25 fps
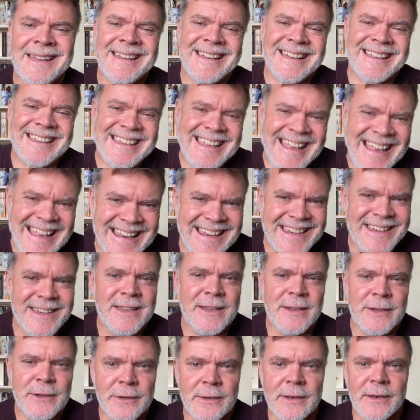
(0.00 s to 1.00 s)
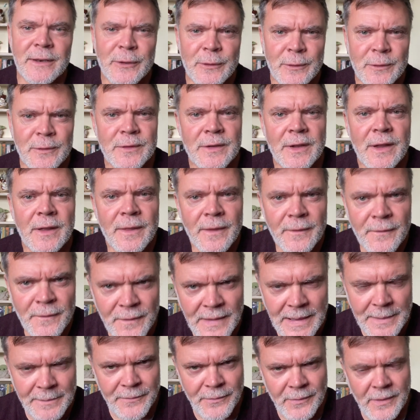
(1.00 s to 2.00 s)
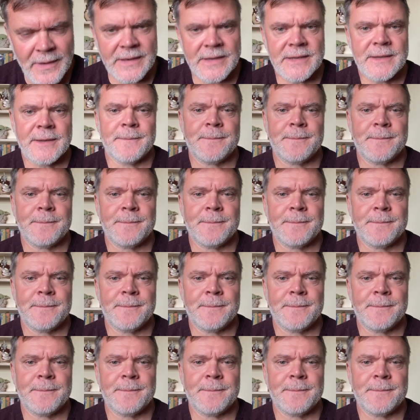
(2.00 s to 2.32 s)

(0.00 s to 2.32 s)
again you'd lose the flip front.